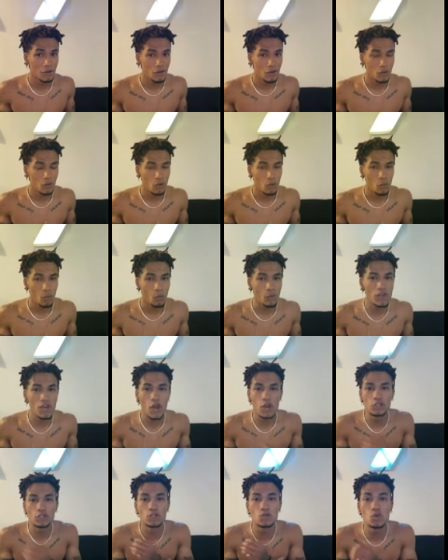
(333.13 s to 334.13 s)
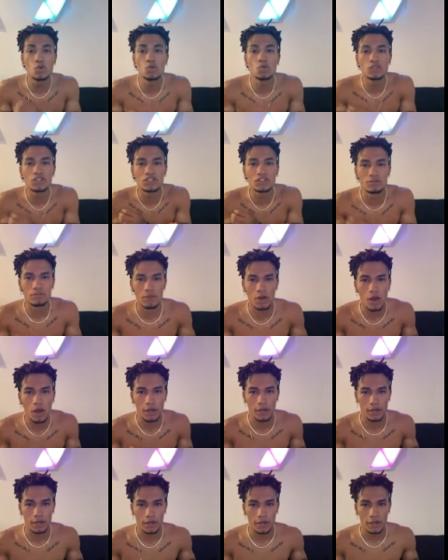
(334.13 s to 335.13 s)
We are too smart
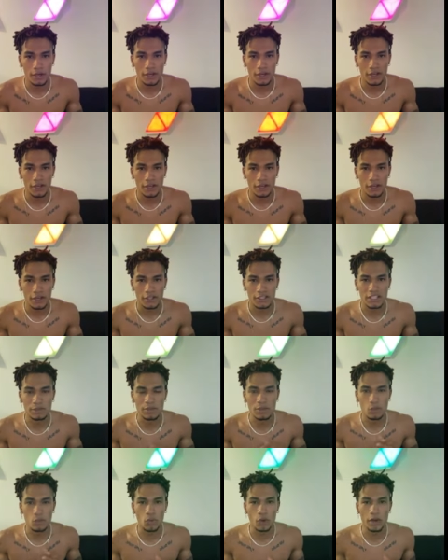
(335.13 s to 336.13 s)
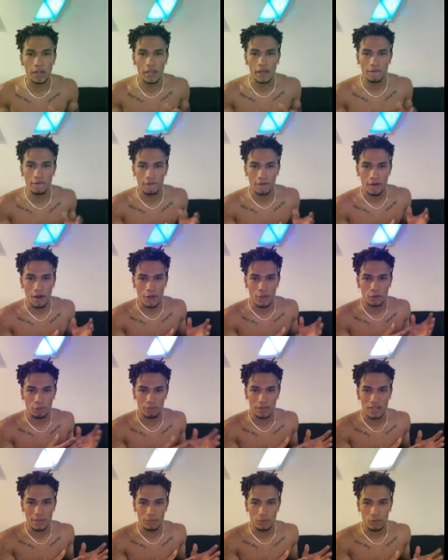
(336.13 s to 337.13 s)
to be working for other
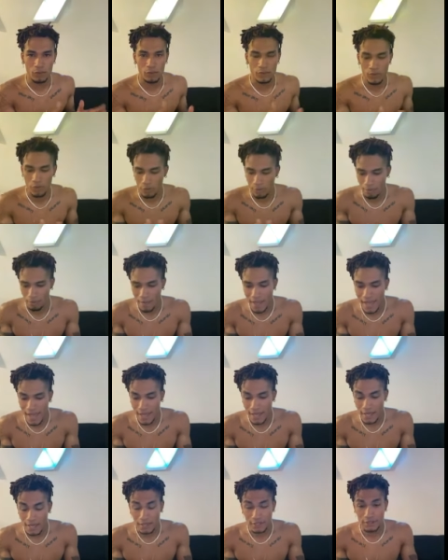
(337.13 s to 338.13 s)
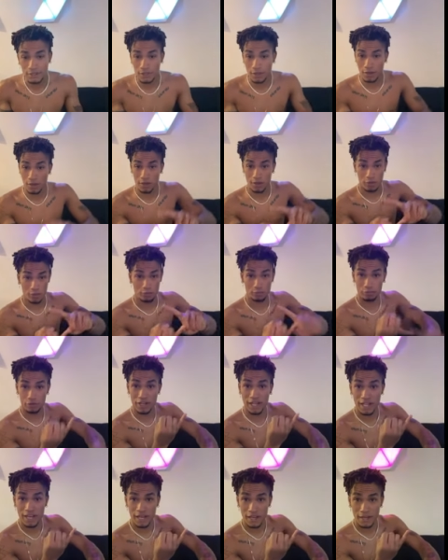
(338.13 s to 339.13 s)
people. We were meant to
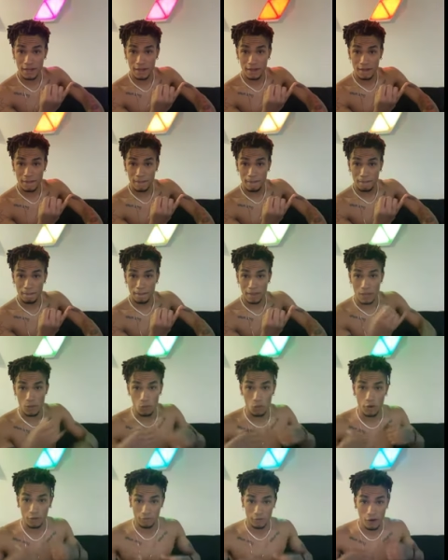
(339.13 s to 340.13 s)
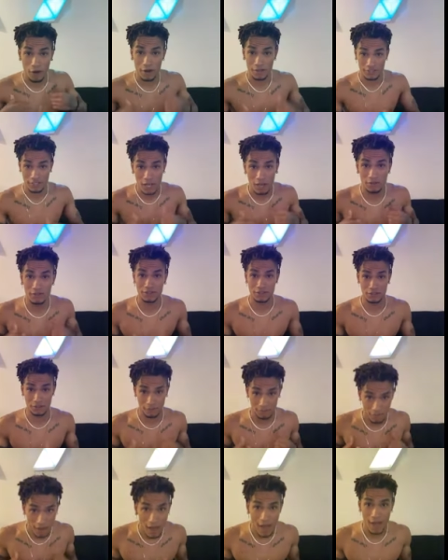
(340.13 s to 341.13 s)
breed and work for ourselves and
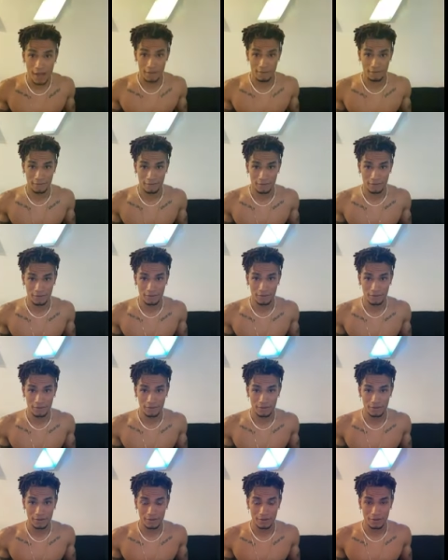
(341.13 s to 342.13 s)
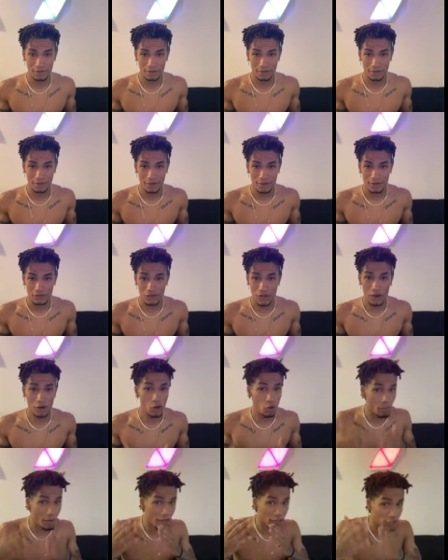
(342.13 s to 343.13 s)
survive. So I don't know
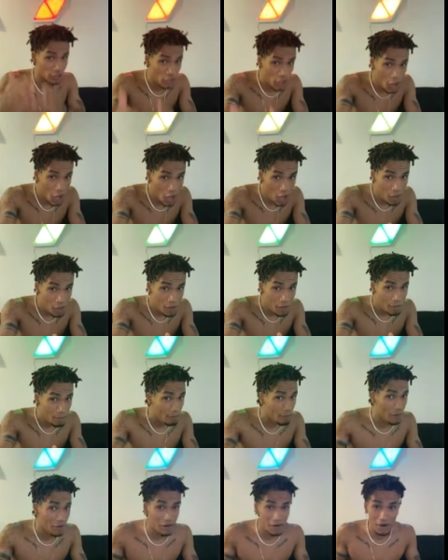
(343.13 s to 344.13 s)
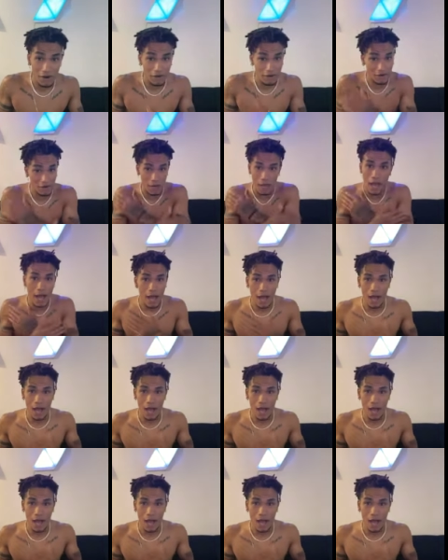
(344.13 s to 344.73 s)
about y'all, but nah,